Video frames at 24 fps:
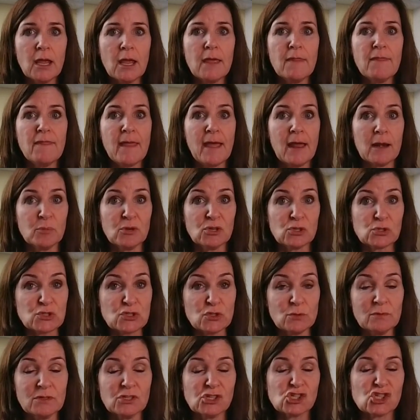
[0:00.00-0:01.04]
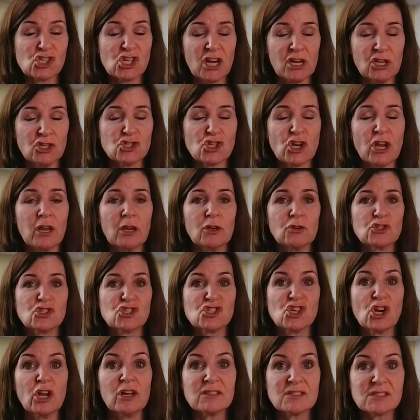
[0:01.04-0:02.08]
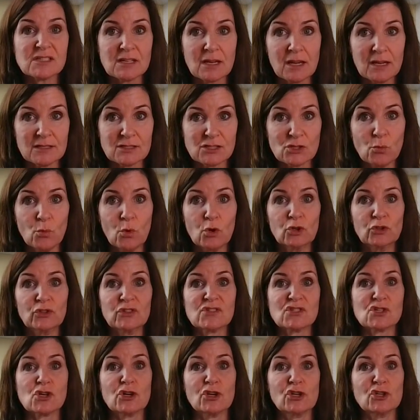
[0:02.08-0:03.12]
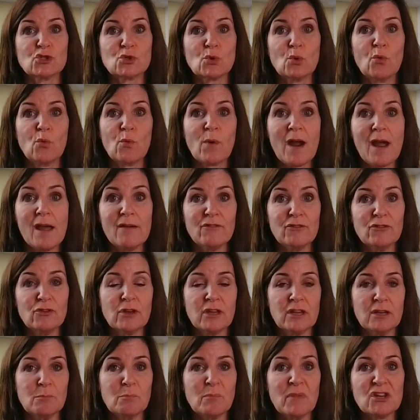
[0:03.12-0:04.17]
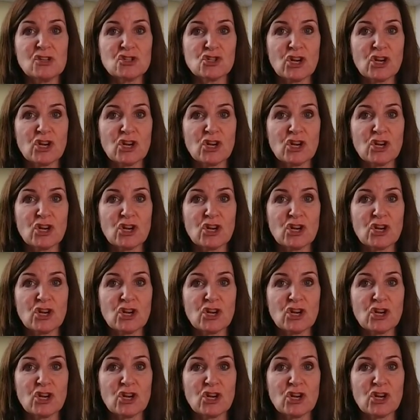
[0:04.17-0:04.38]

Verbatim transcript: and that appears to be changing just as the world is starting to arrive in, in